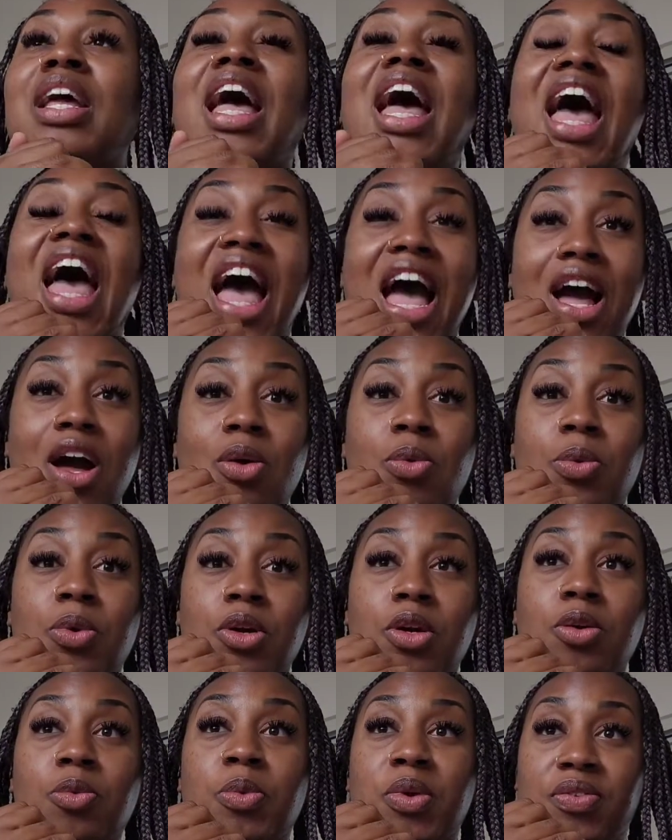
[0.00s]

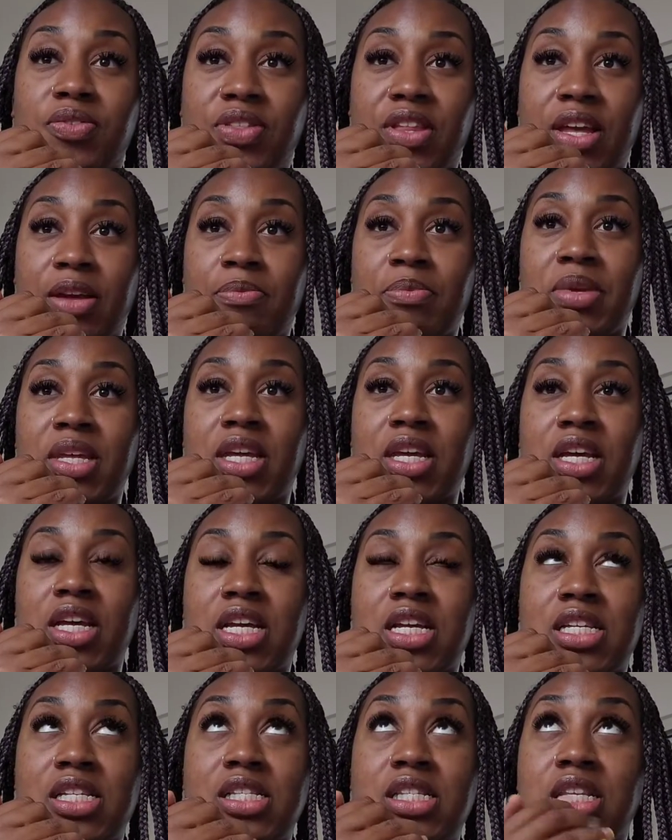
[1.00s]
hour with them,
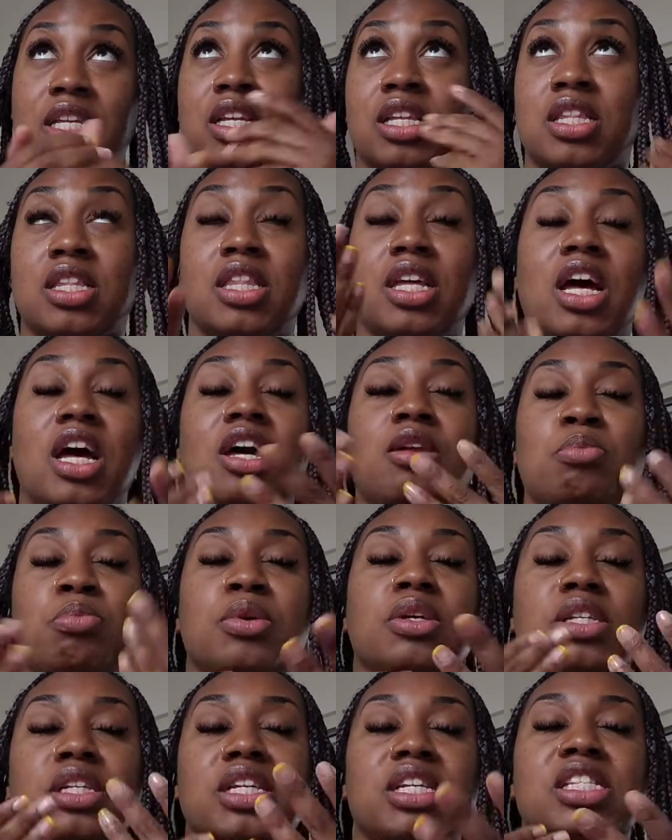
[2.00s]
because
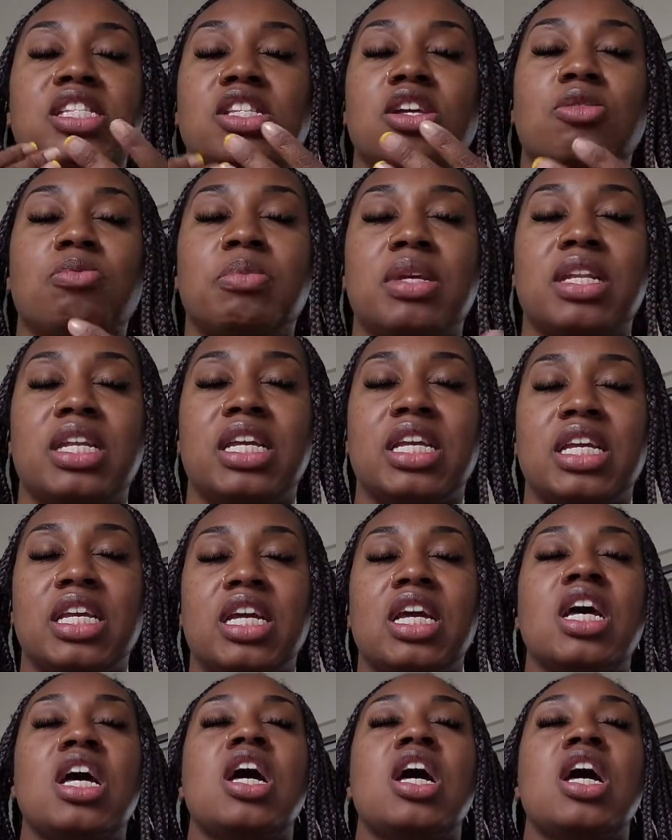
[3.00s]
it's so many